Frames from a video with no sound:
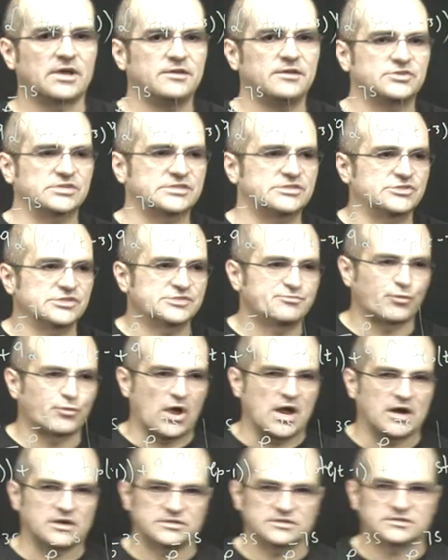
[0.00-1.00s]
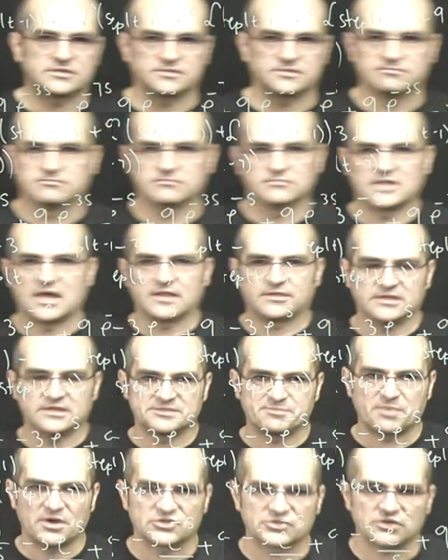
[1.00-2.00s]
Just practice. Nothing
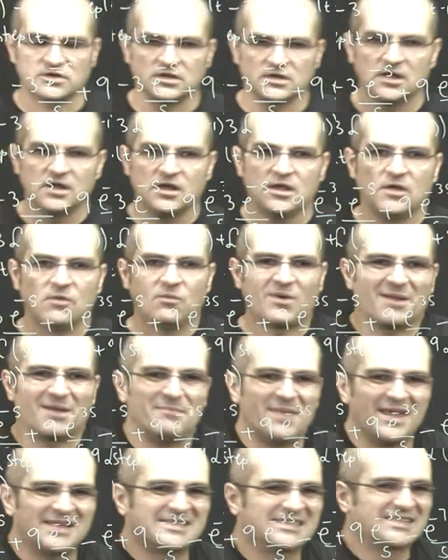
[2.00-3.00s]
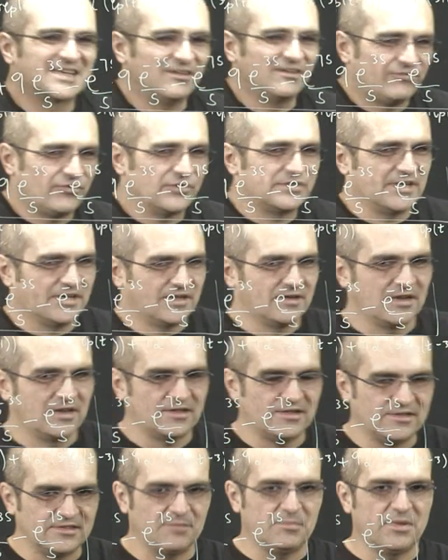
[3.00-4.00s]
special. What makes it confusing
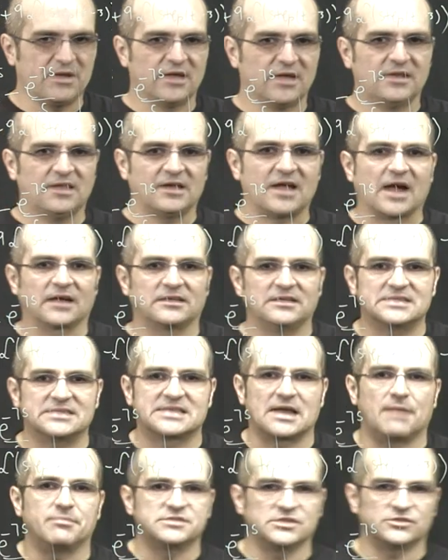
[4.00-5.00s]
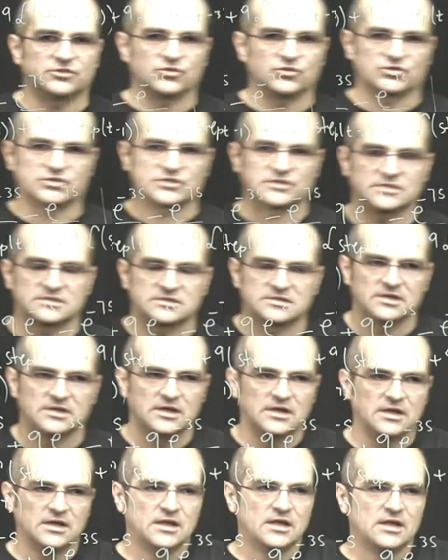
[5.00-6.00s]
in the beginning are these substitutions.
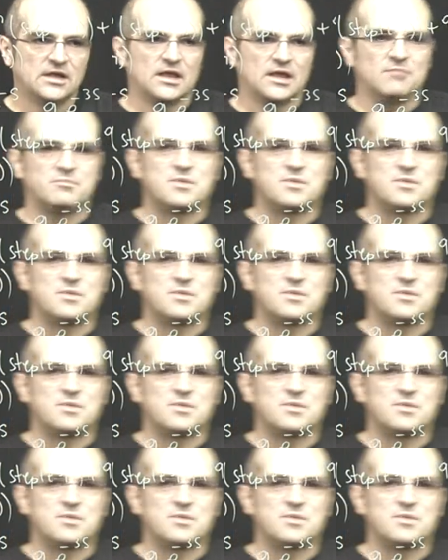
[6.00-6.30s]
And